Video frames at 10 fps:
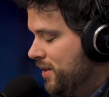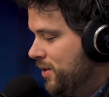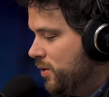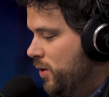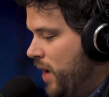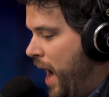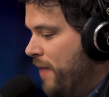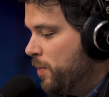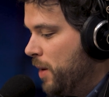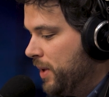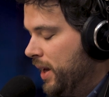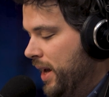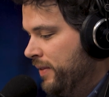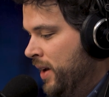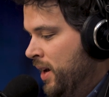you, you have a public
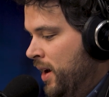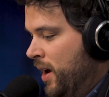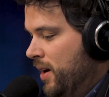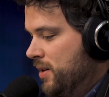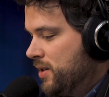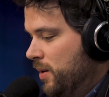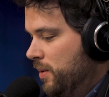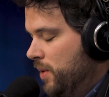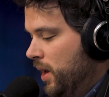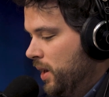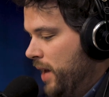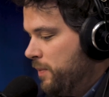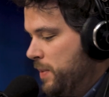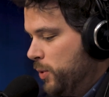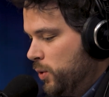life. So, a lot of
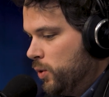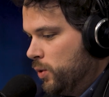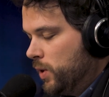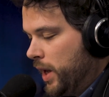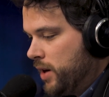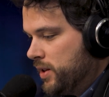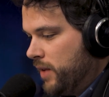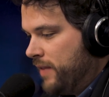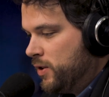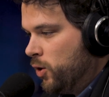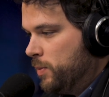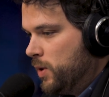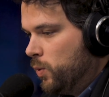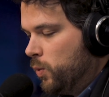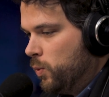people like yourself have told
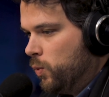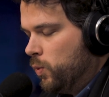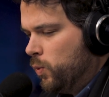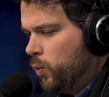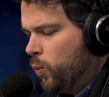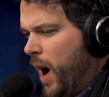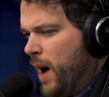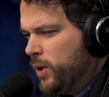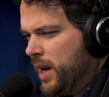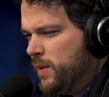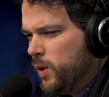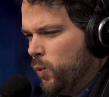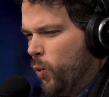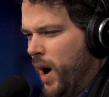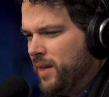me, why would
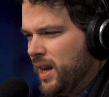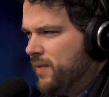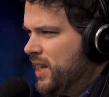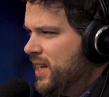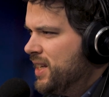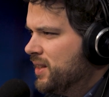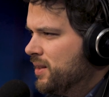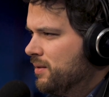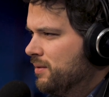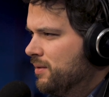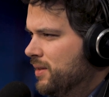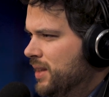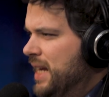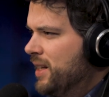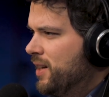anyone want that if they didn't
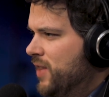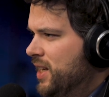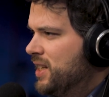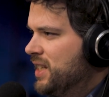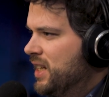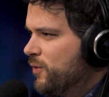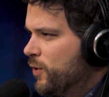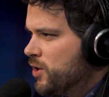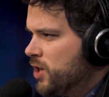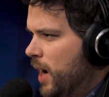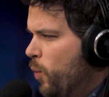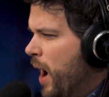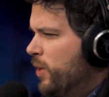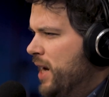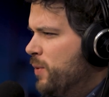need it if they didn't need it for their job.
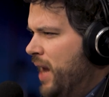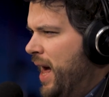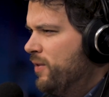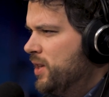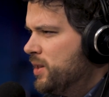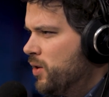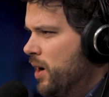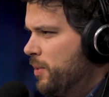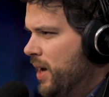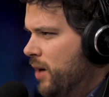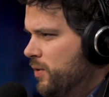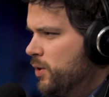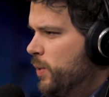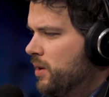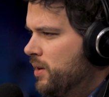Why would anyone have an Instagram account or a
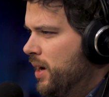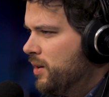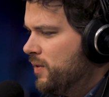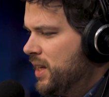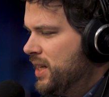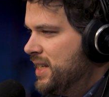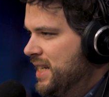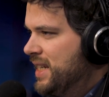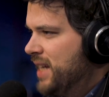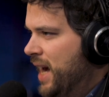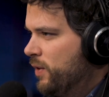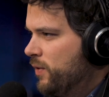Twitter account if they didn't need to have